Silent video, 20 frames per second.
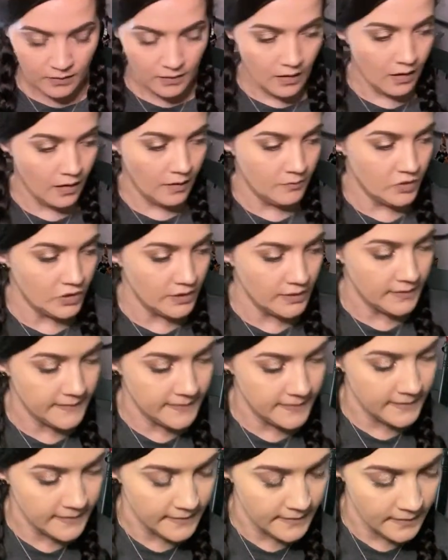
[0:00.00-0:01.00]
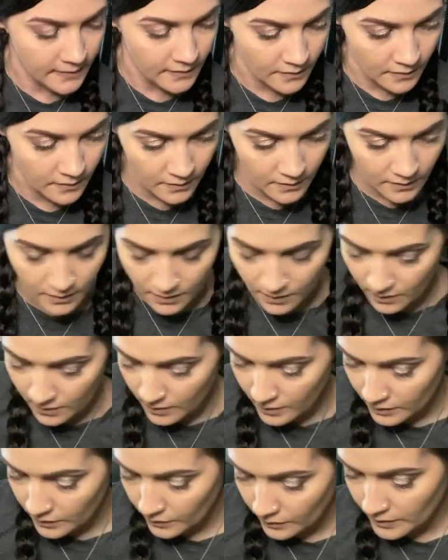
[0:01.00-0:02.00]
I'm just
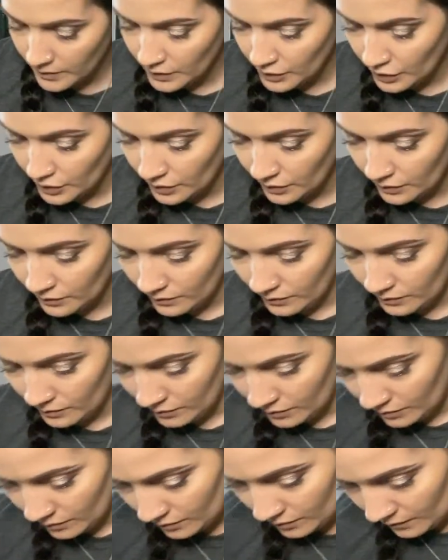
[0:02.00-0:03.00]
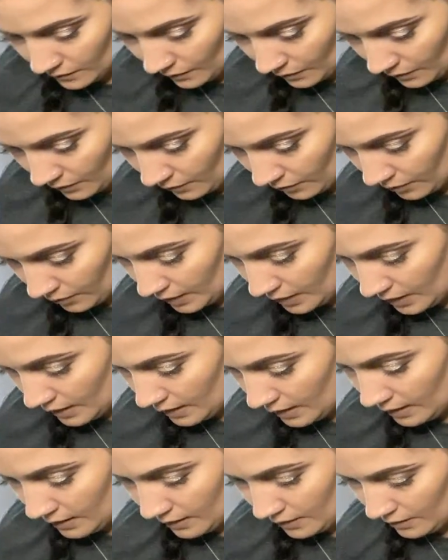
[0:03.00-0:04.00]
one, two,
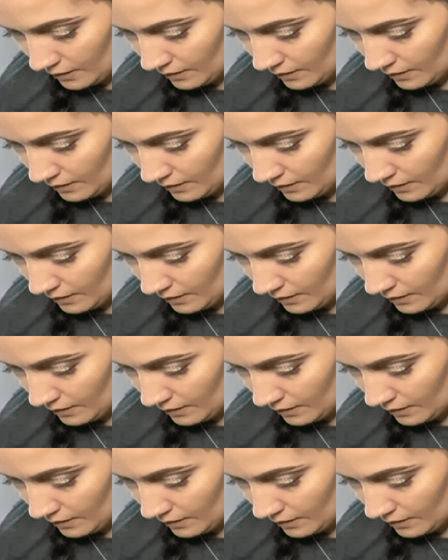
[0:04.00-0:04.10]
three,